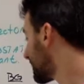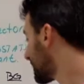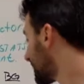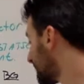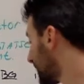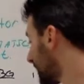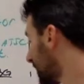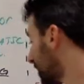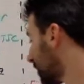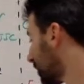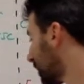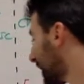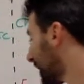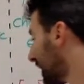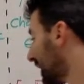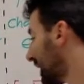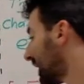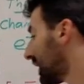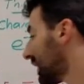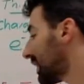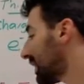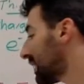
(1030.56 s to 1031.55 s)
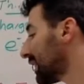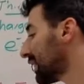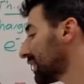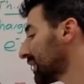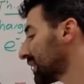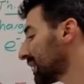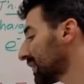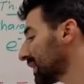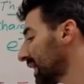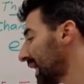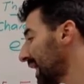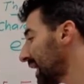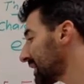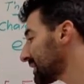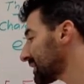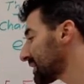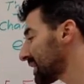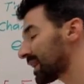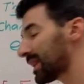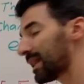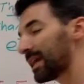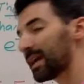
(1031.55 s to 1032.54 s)
So the
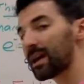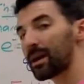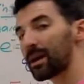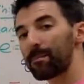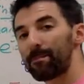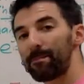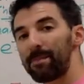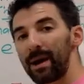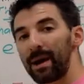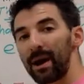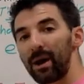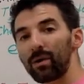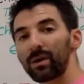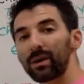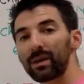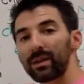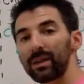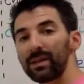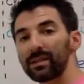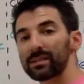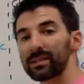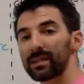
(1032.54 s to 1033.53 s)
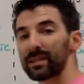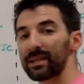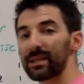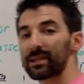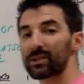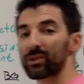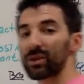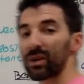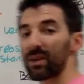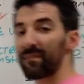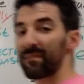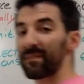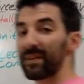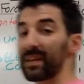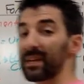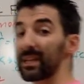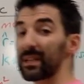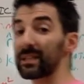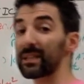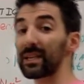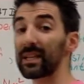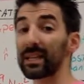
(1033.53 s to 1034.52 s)
last thing about these electric
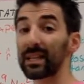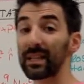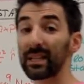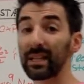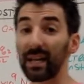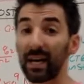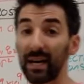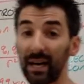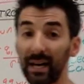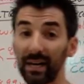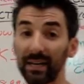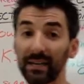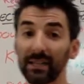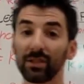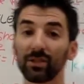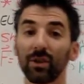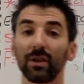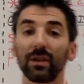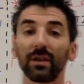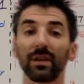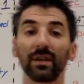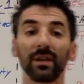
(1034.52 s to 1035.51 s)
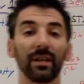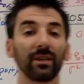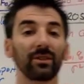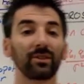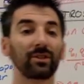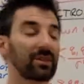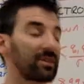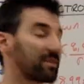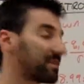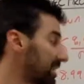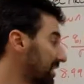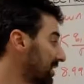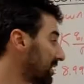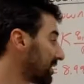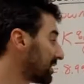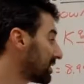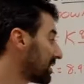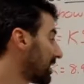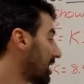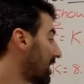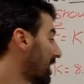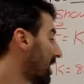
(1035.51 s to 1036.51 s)
field lines, or the electric
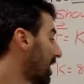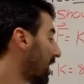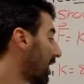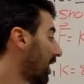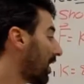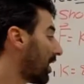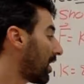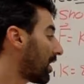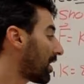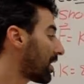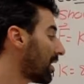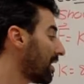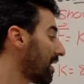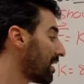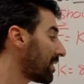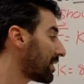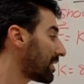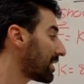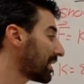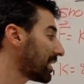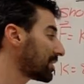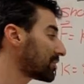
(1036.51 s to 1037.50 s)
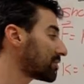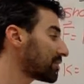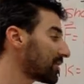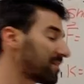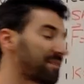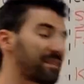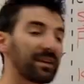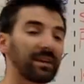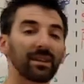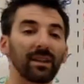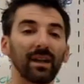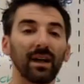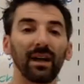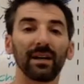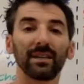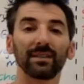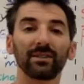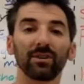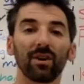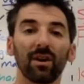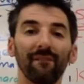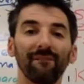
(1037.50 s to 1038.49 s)
field
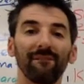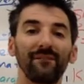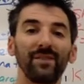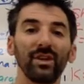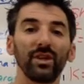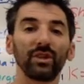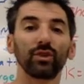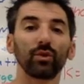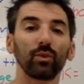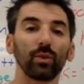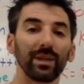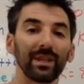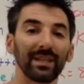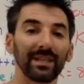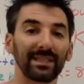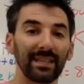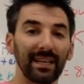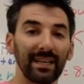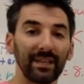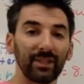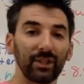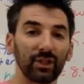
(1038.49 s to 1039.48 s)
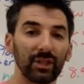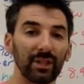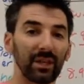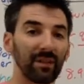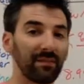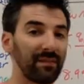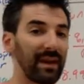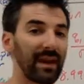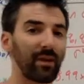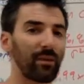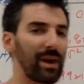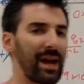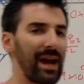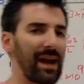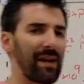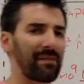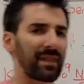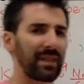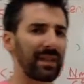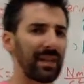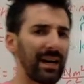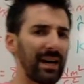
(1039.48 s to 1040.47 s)
lines are a visualization. If I don't
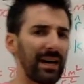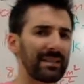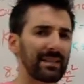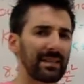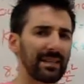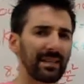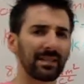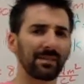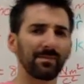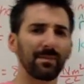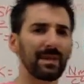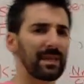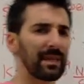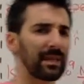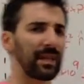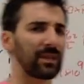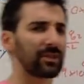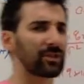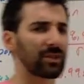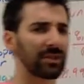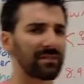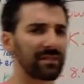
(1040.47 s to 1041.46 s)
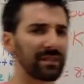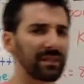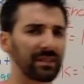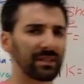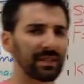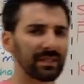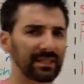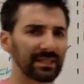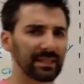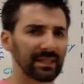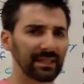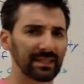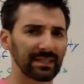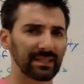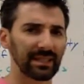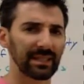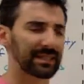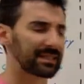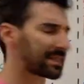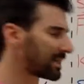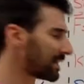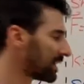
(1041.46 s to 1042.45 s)
have the lines, it doesn't mean the electric field doesn't
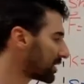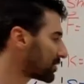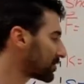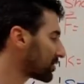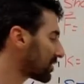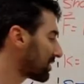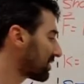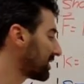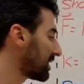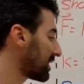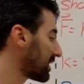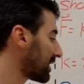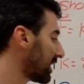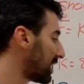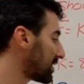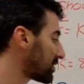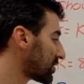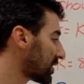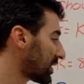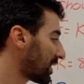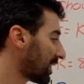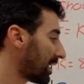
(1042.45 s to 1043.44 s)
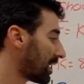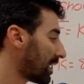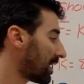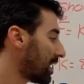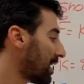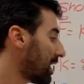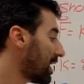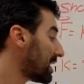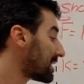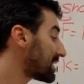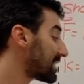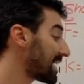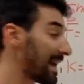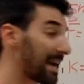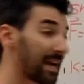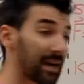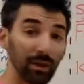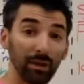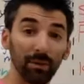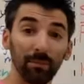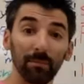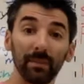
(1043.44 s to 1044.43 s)
exist. The electric field lines are there to
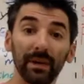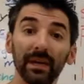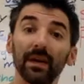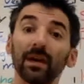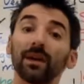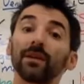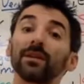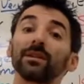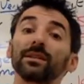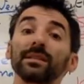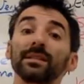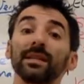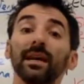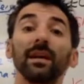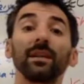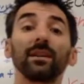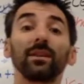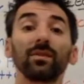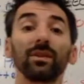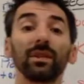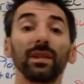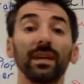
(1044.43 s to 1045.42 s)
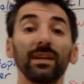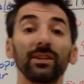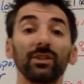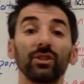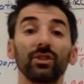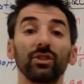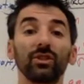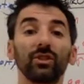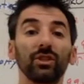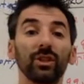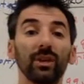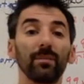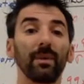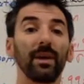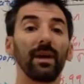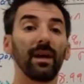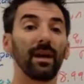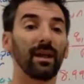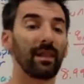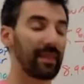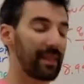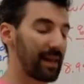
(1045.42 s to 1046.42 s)
help me understand the relationship
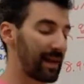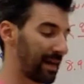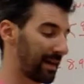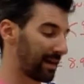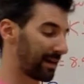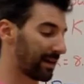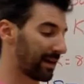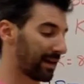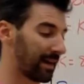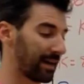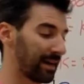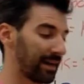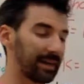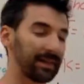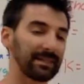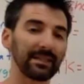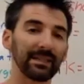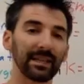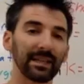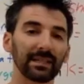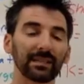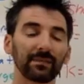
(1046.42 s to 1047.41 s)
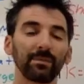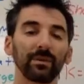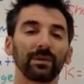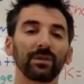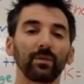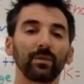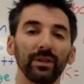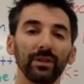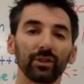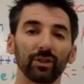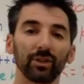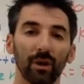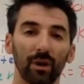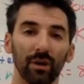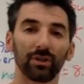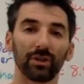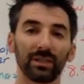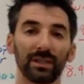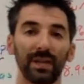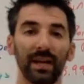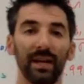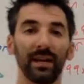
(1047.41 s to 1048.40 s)
that exists between
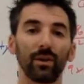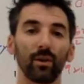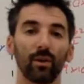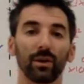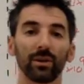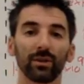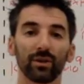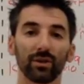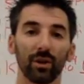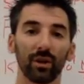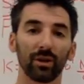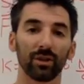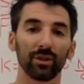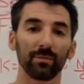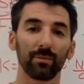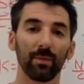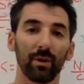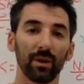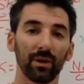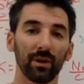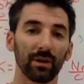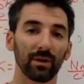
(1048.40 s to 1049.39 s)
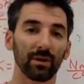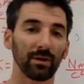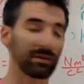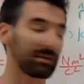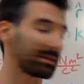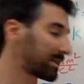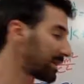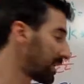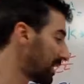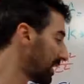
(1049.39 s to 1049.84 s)
charges and or charged particles.